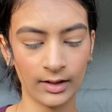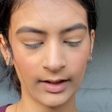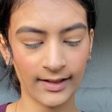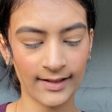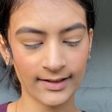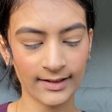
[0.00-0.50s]
Like,
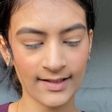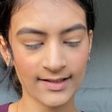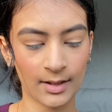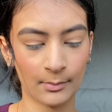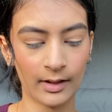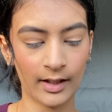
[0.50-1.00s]
it's like a
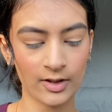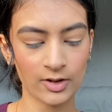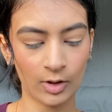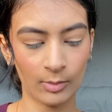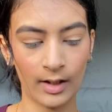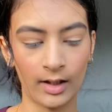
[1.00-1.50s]
summer
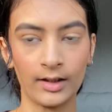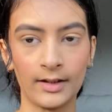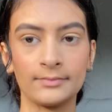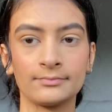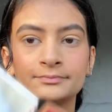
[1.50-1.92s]
eyeshadow palette.